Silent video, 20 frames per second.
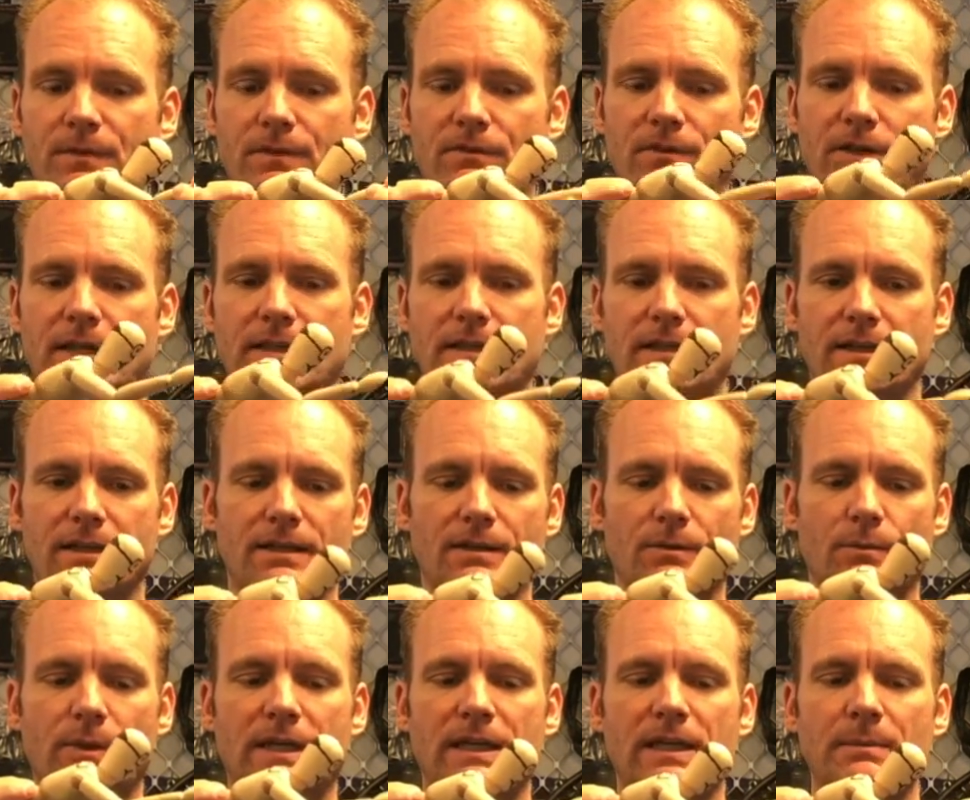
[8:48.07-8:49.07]
right?
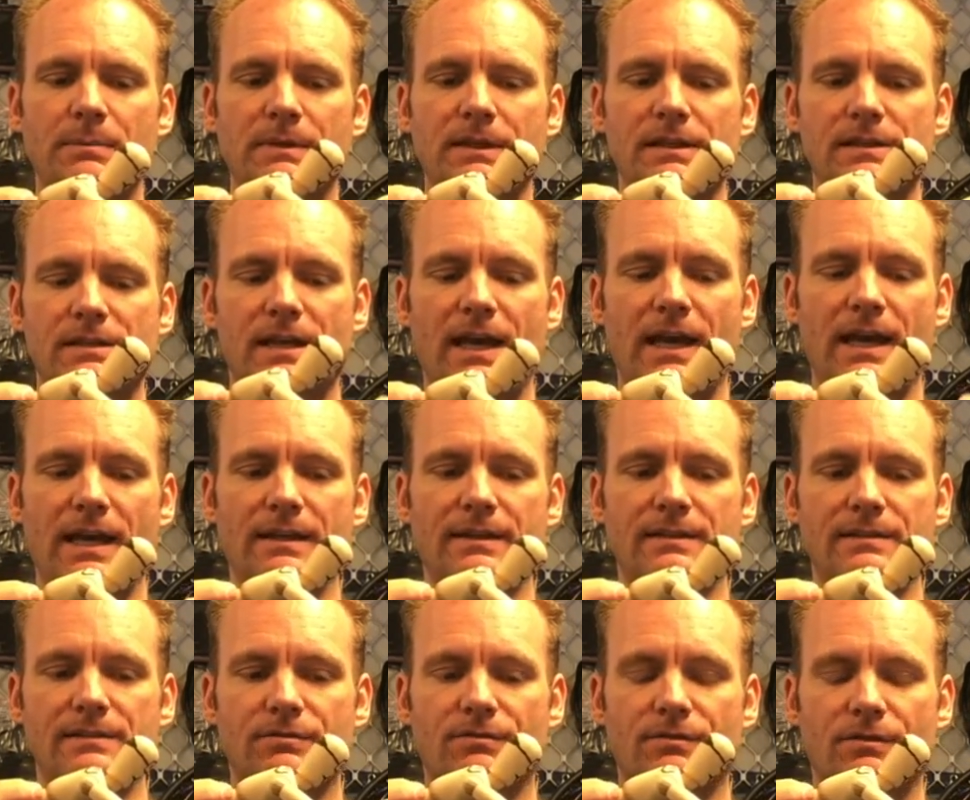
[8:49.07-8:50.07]
We keep these
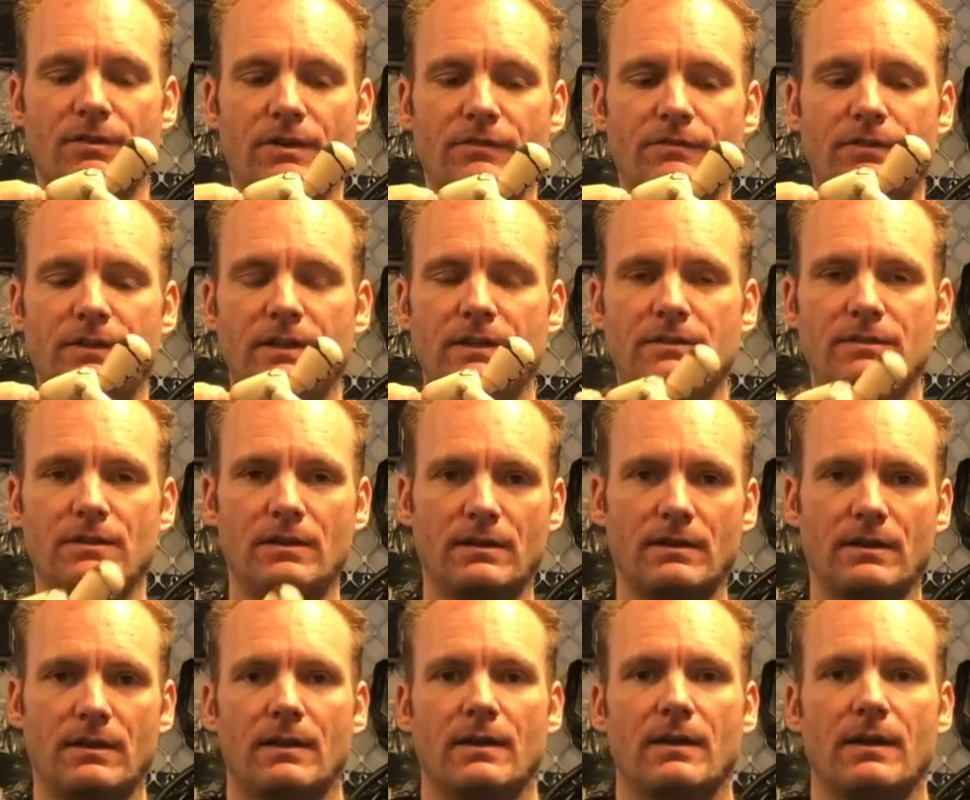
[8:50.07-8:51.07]
hands roughly
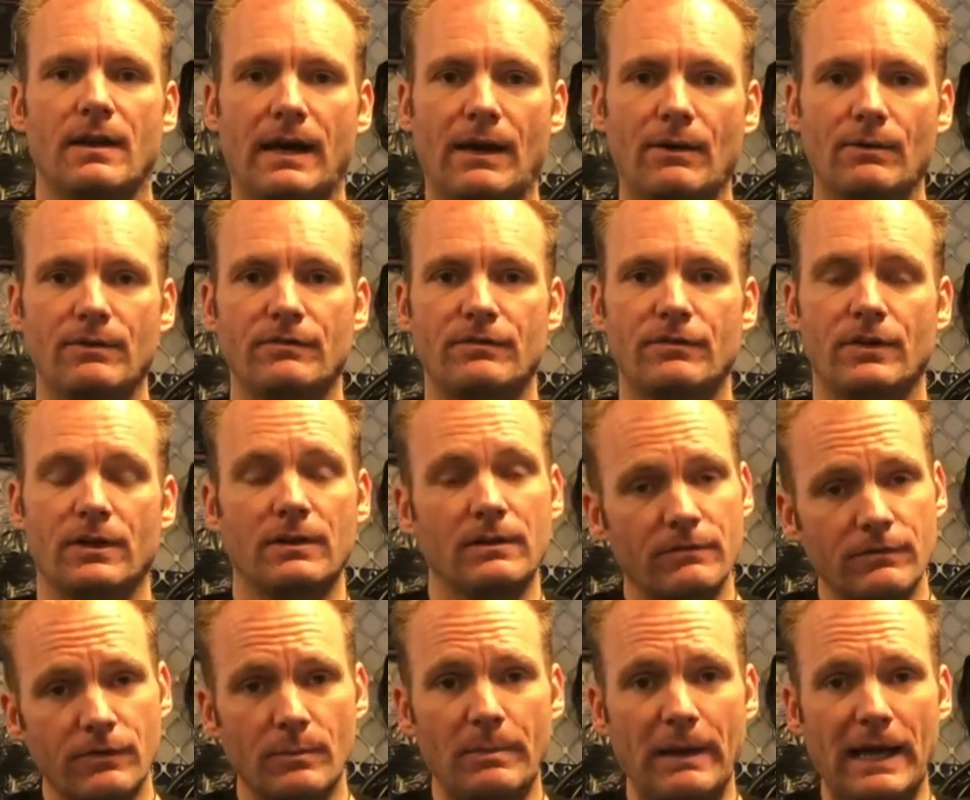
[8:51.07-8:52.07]
out in
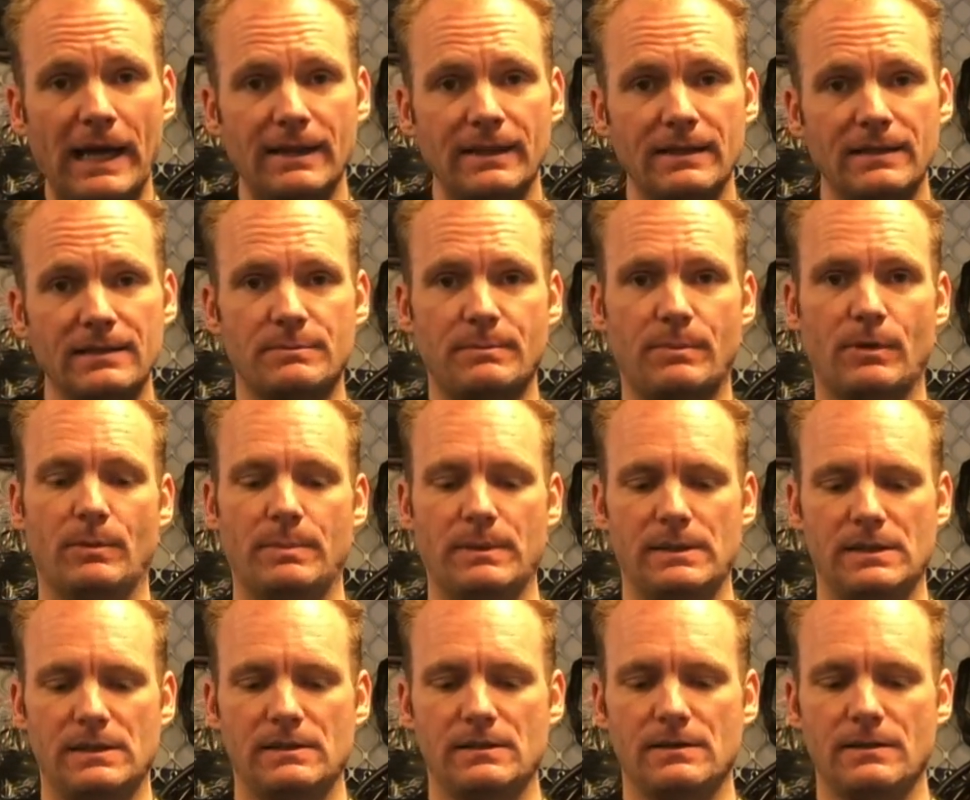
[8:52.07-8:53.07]
front for balance
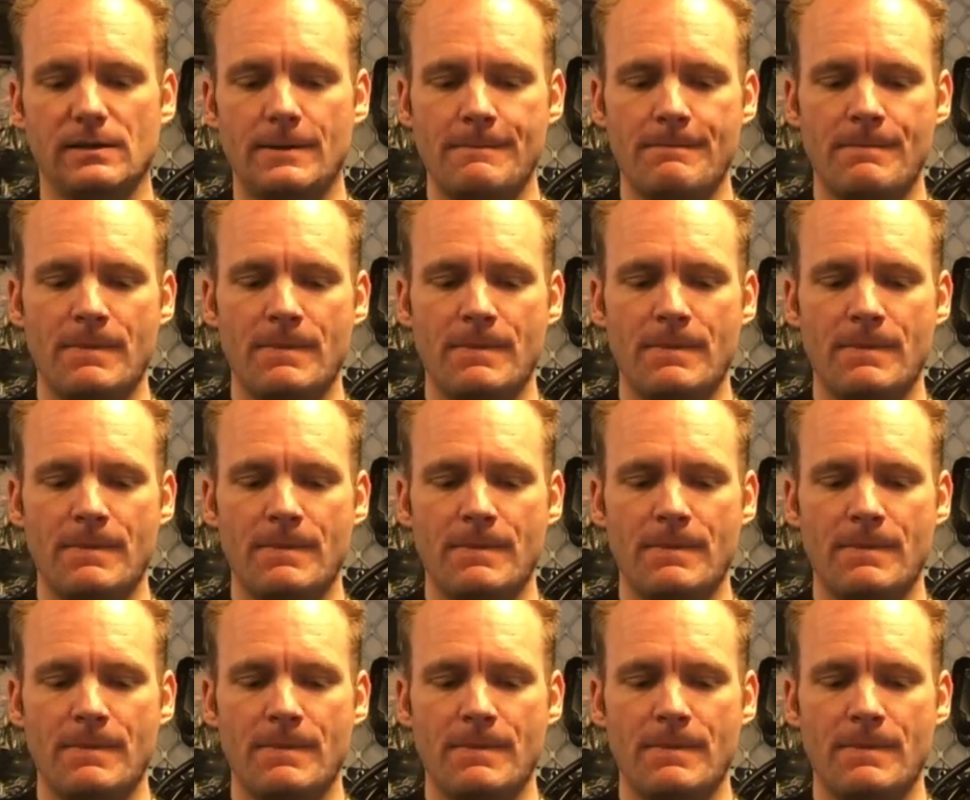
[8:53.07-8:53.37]
purposes.